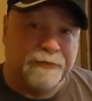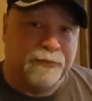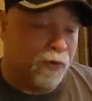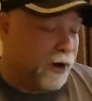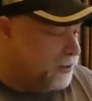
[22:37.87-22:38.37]

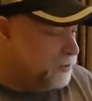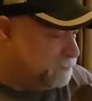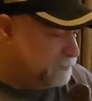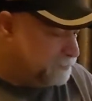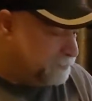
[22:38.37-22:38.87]
brand,
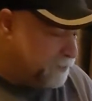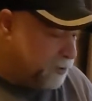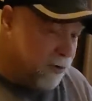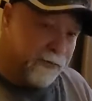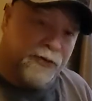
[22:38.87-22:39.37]

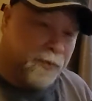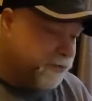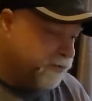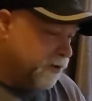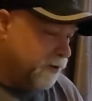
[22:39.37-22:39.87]
whoever you
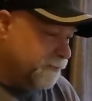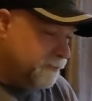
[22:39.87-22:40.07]
prefer.